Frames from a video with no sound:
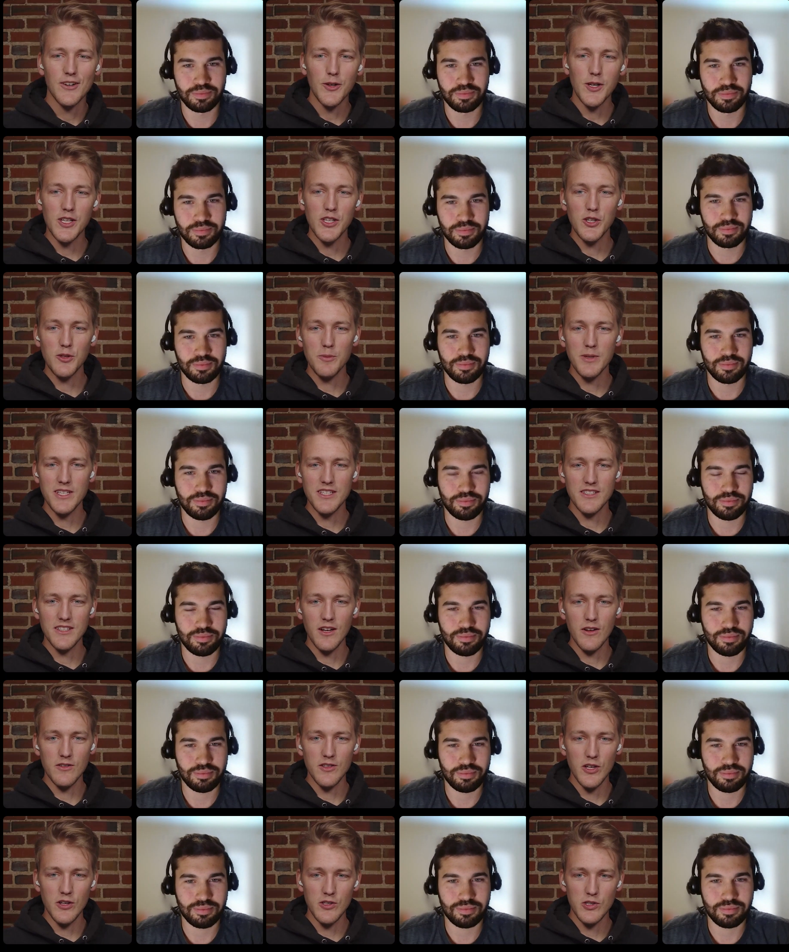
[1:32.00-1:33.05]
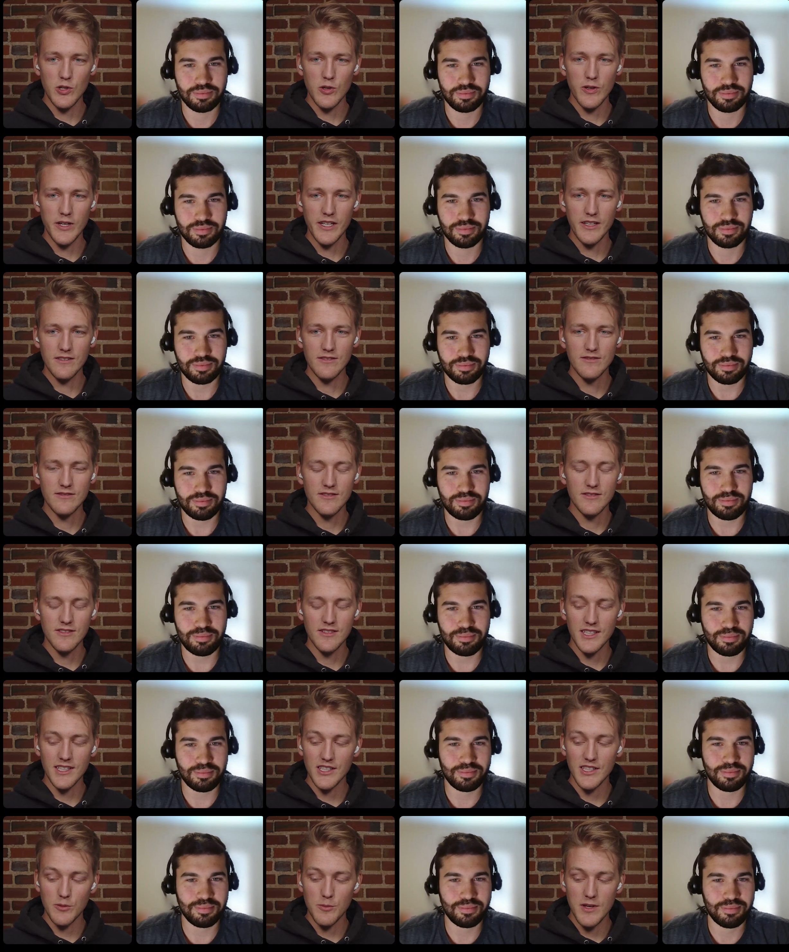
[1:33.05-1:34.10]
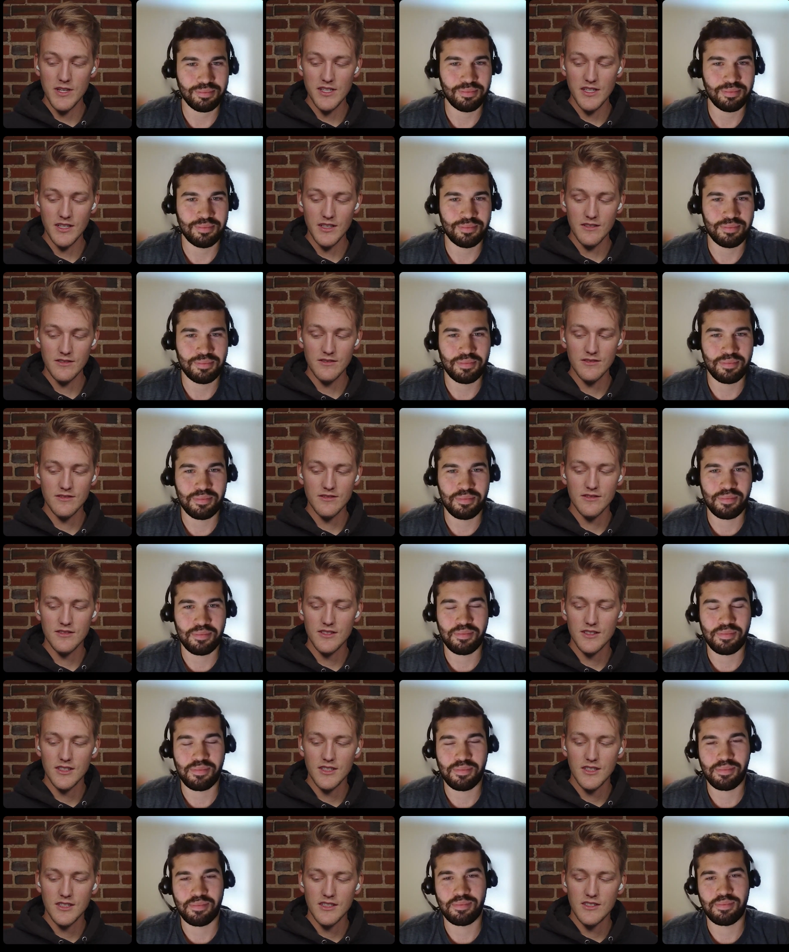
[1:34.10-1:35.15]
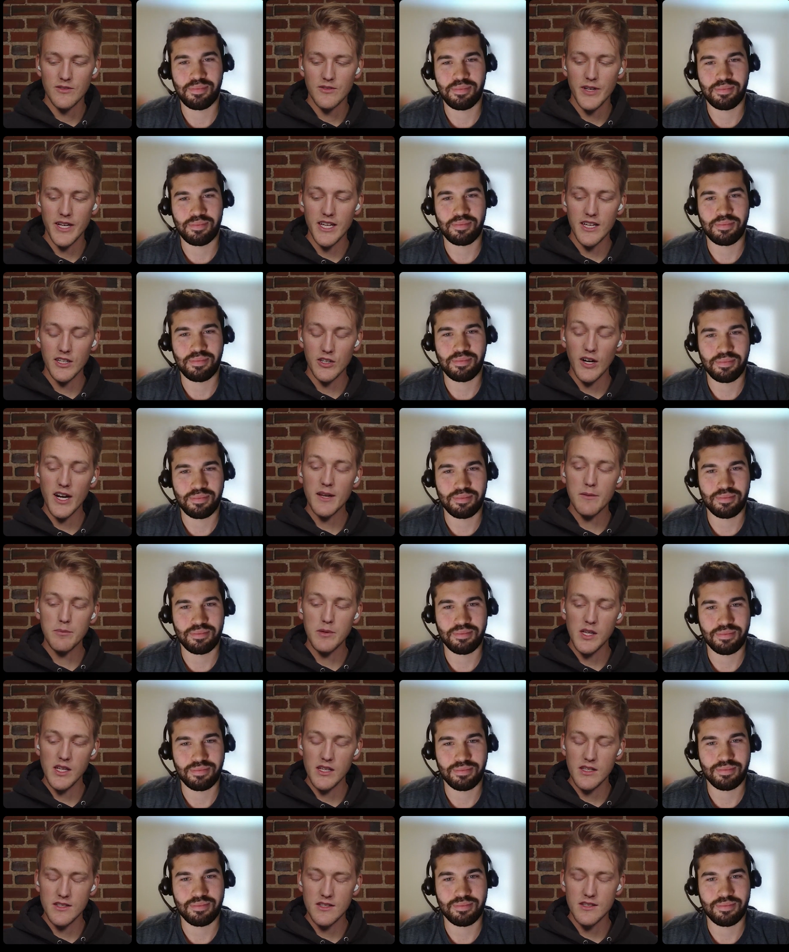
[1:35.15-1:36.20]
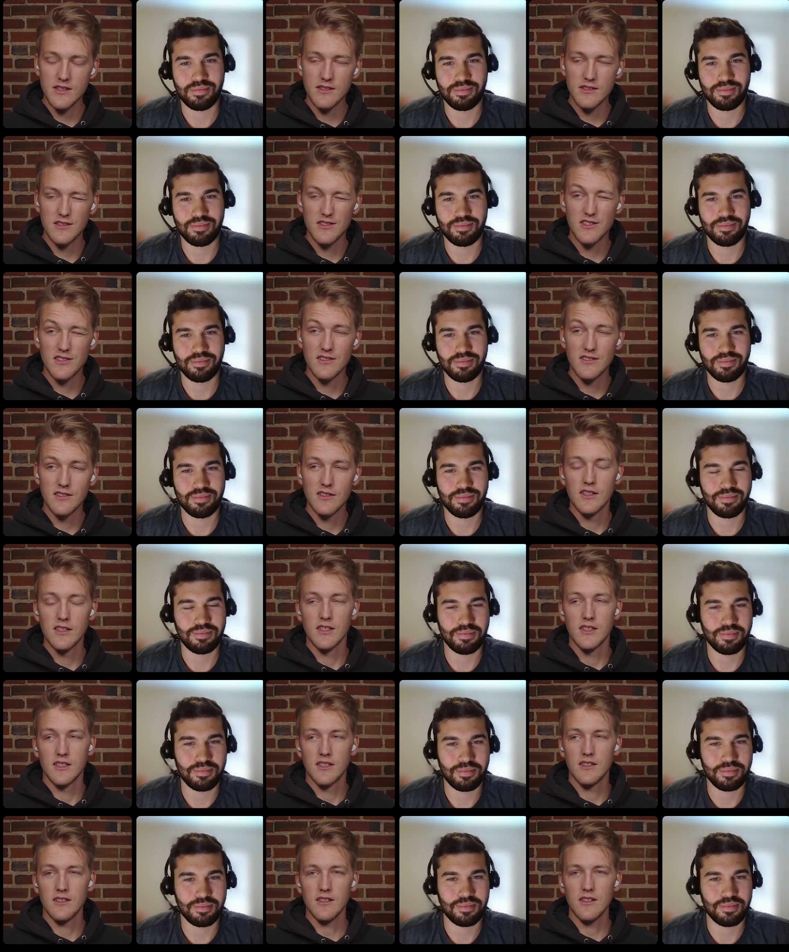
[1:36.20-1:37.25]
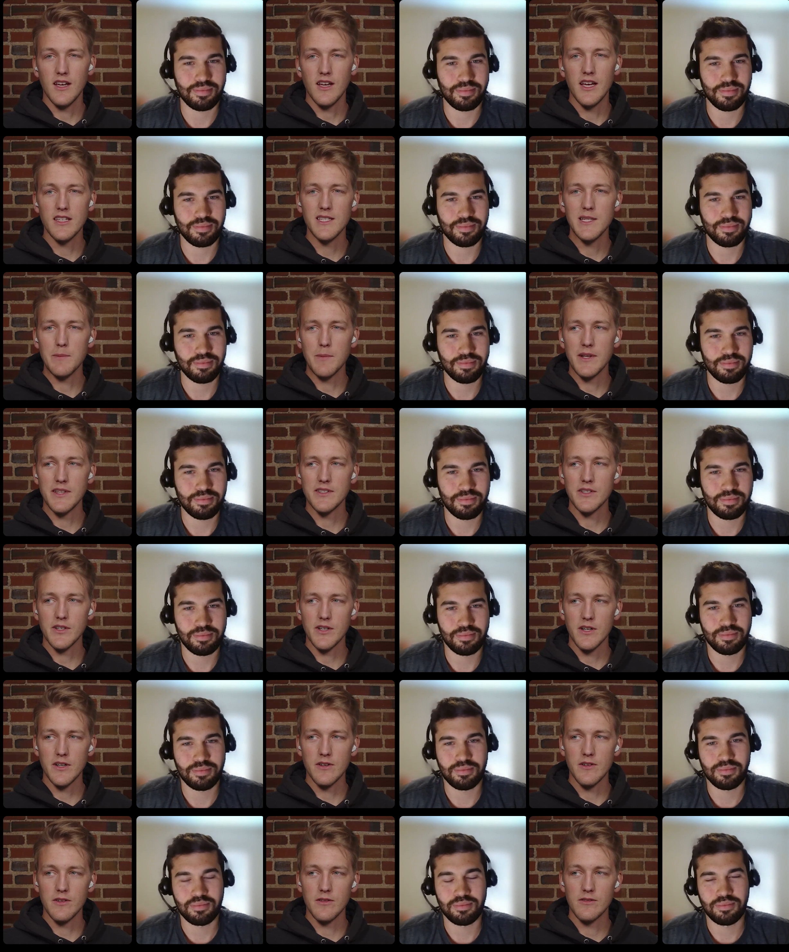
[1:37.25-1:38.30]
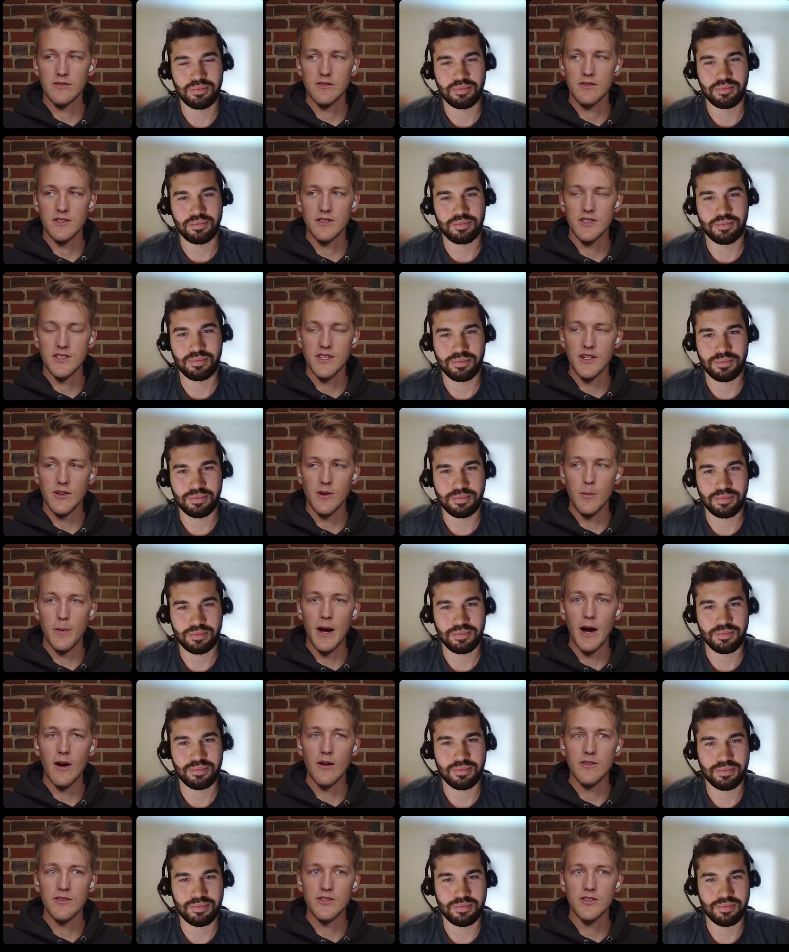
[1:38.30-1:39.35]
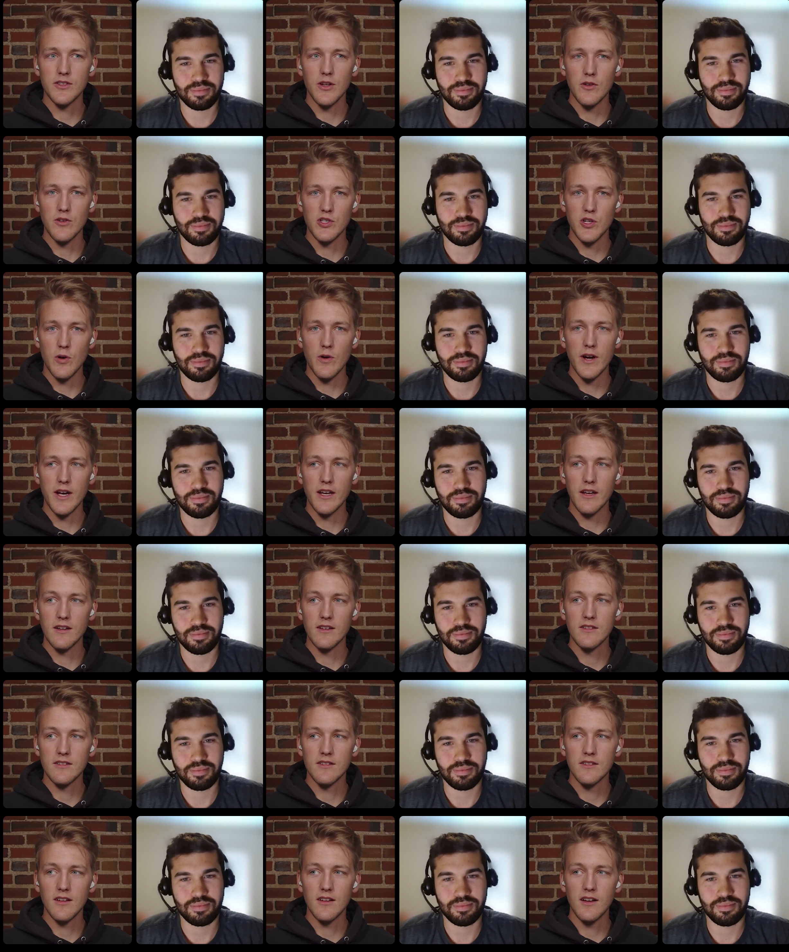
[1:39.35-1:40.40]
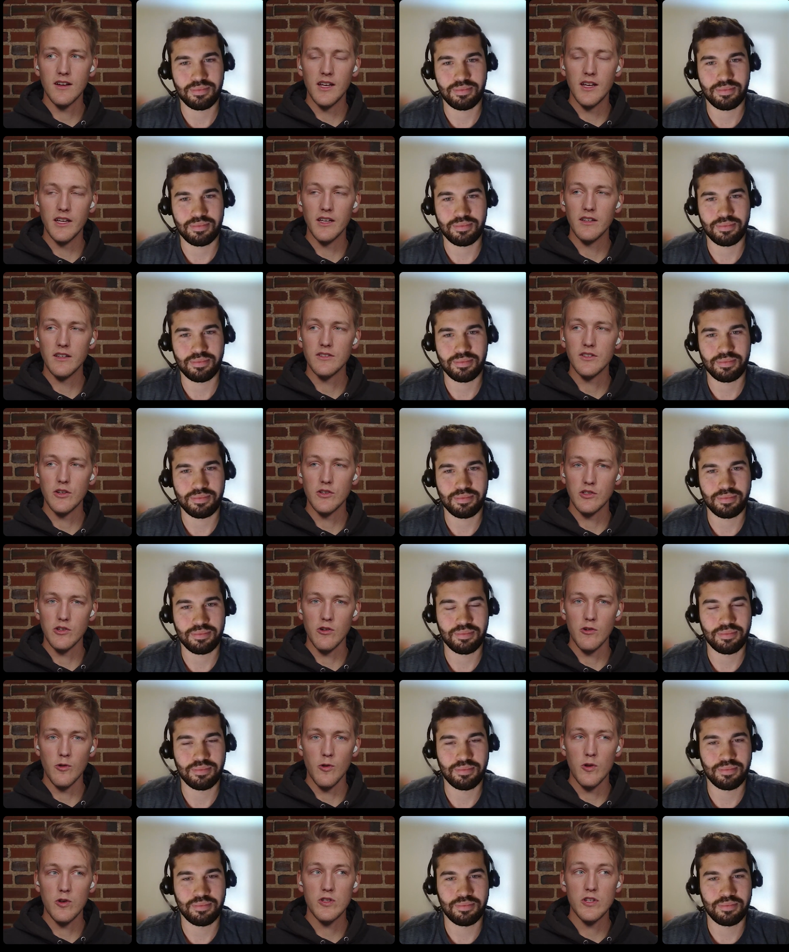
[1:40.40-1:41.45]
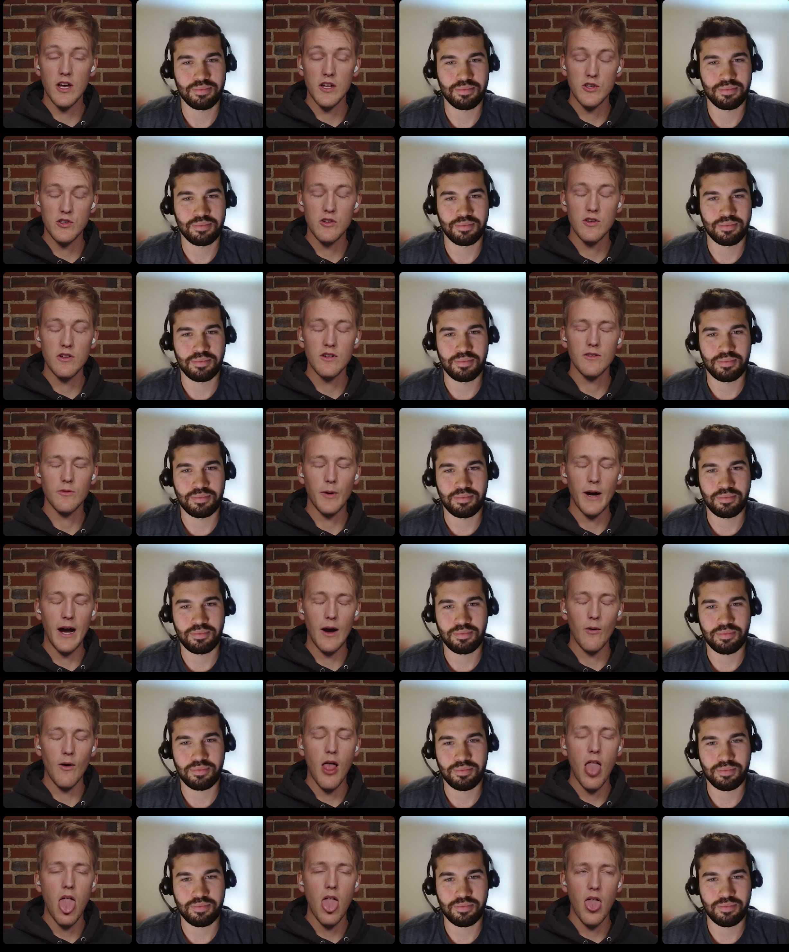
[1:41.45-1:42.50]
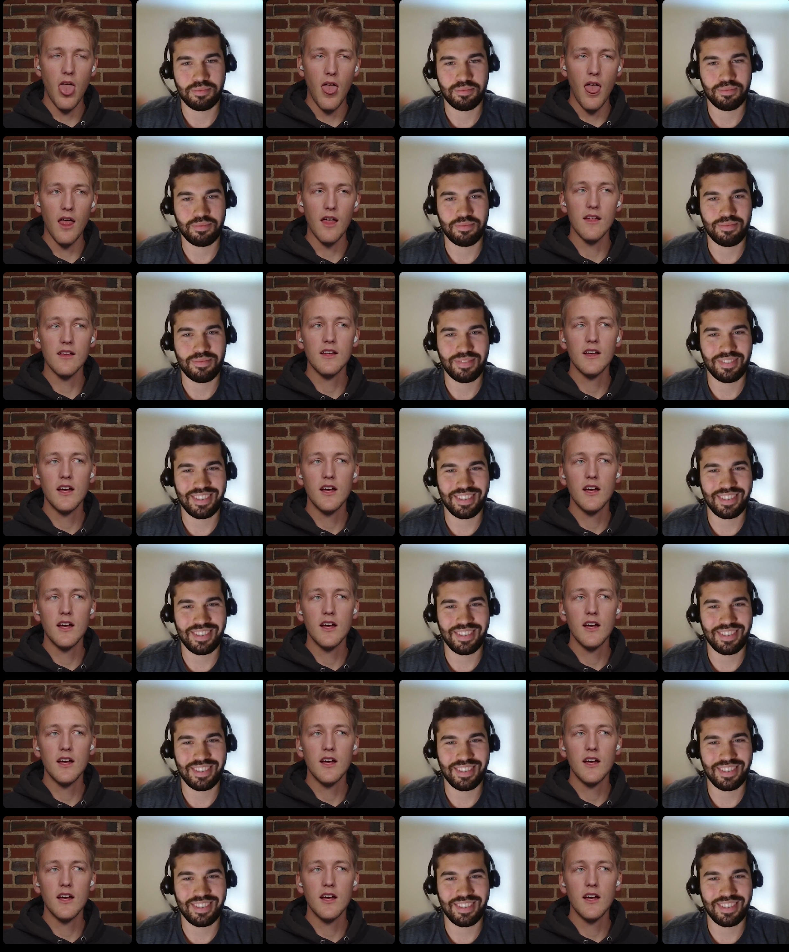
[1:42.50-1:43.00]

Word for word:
Speaker 1: We do miss Do- Dogecoin. I do miss it. We had a great piece 18 months ago, so about Dogecoin and Dogecoin. Dead. Wow. Eh.